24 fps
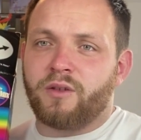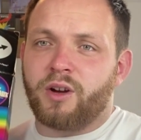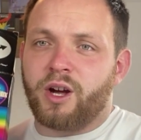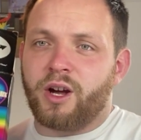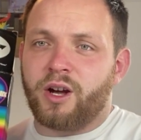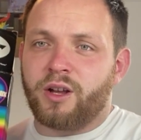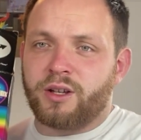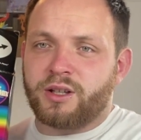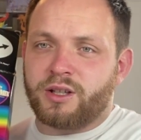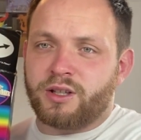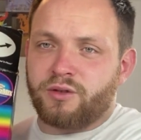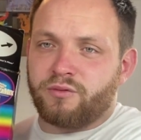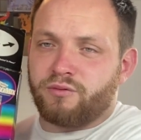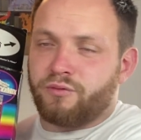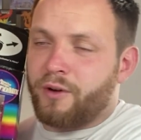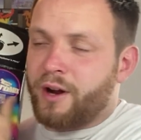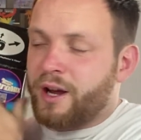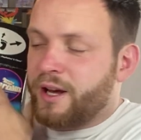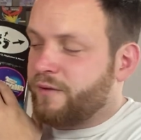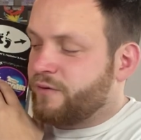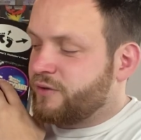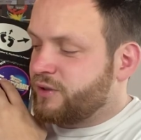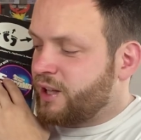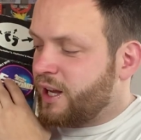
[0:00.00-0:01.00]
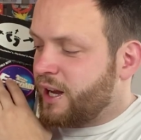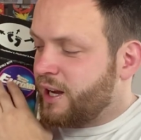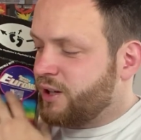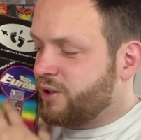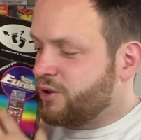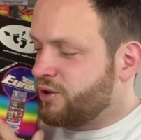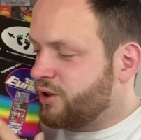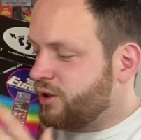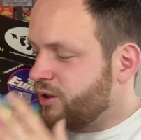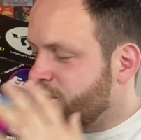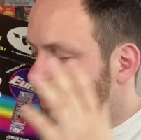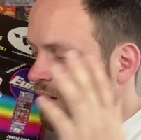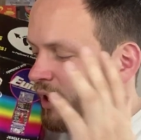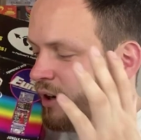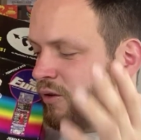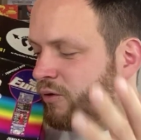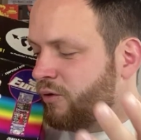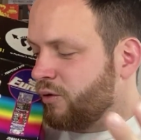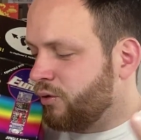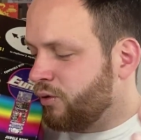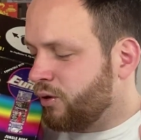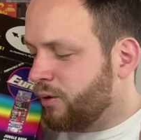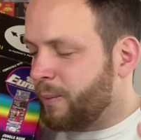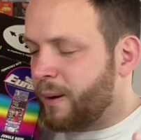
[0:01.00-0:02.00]
This is a Rave Station. They're
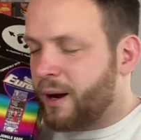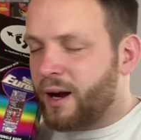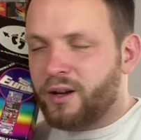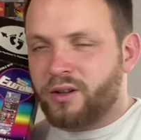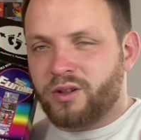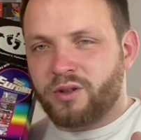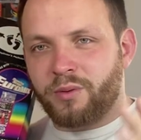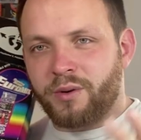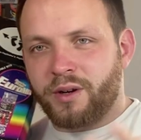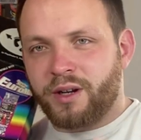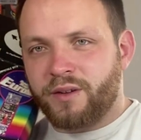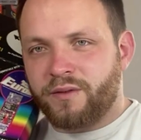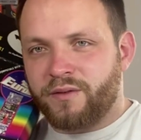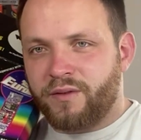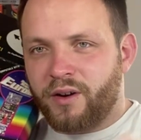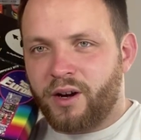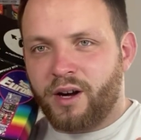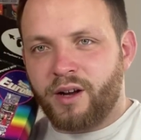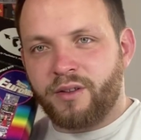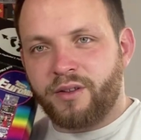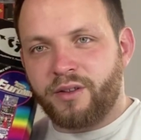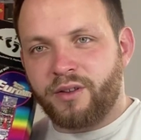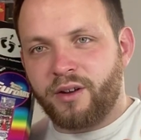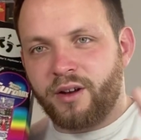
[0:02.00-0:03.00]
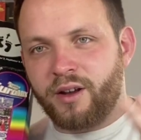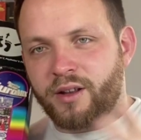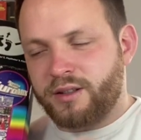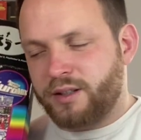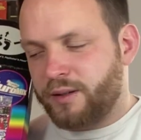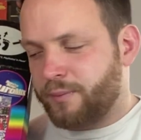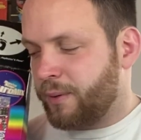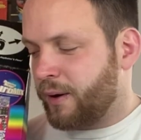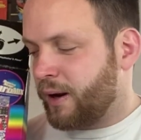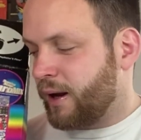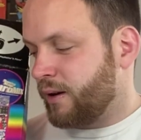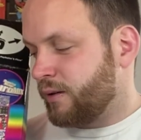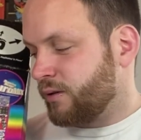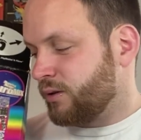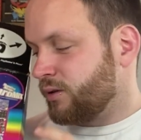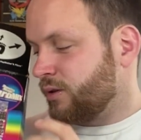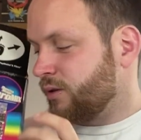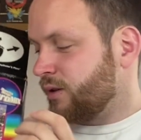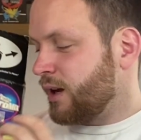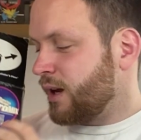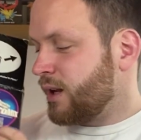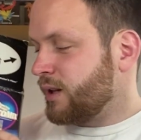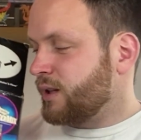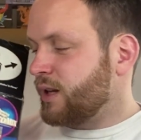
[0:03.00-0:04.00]
all about £25, £30. So
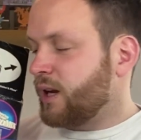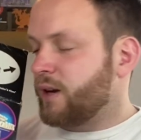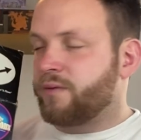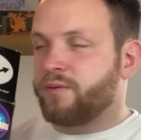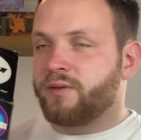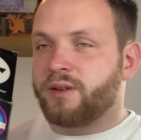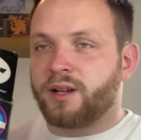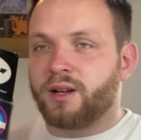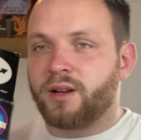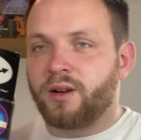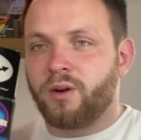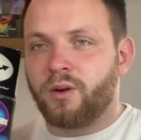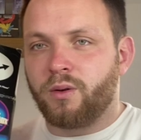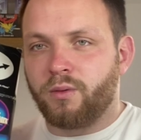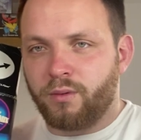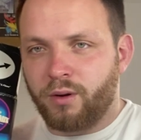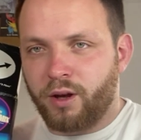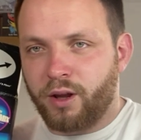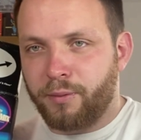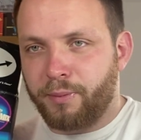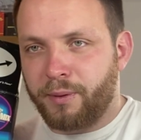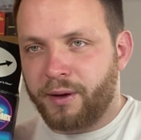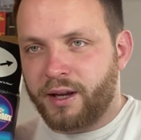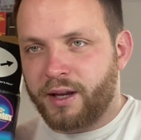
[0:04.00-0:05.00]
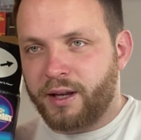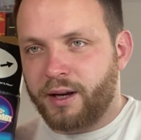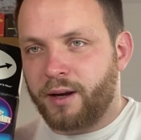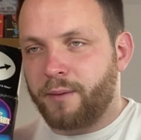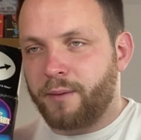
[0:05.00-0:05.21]
yeah, definitely worth picking